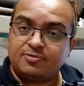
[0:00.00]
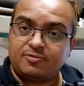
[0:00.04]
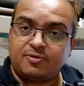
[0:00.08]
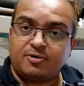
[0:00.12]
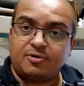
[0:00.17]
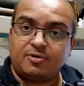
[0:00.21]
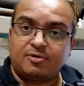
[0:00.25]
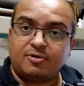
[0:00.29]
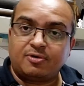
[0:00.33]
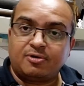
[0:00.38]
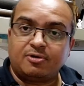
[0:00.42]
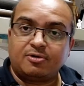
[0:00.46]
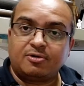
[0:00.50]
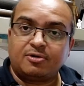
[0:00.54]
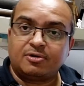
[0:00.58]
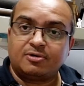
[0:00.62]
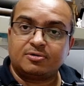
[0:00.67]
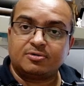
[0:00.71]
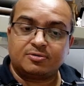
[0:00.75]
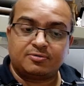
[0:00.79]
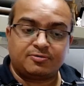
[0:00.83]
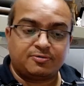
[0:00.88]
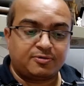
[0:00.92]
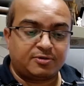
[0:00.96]

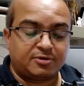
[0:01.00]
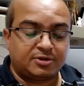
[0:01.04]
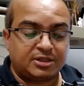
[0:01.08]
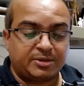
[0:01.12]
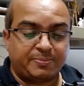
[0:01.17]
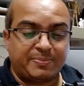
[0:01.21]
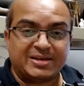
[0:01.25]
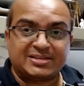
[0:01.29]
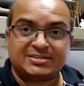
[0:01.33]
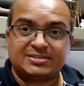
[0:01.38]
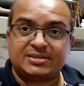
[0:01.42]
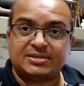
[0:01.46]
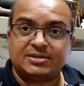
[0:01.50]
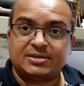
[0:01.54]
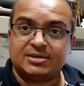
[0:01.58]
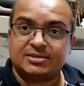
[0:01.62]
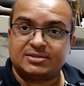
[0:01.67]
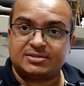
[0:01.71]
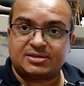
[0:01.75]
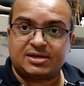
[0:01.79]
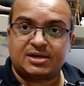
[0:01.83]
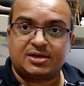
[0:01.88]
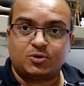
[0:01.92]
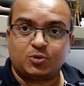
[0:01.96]
for the basic
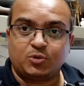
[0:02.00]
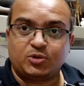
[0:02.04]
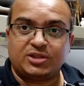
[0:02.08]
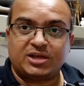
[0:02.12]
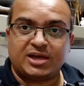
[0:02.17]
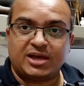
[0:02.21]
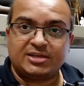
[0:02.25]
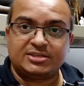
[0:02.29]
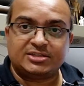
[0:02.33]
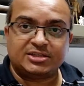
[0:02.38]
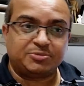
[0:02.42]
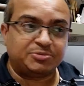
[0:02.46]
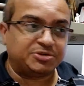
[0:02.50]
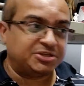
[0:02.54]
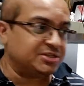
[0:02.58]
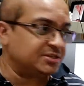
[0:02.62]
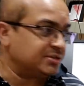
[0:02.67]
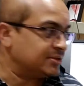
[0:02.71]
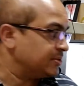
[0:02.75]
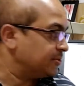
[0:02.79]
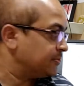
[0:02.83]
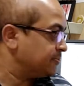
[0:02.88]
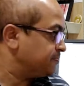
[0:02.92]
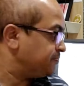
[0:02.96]
start with the
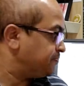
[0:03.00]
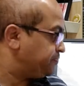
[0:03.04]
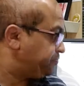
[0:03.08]
HMDs.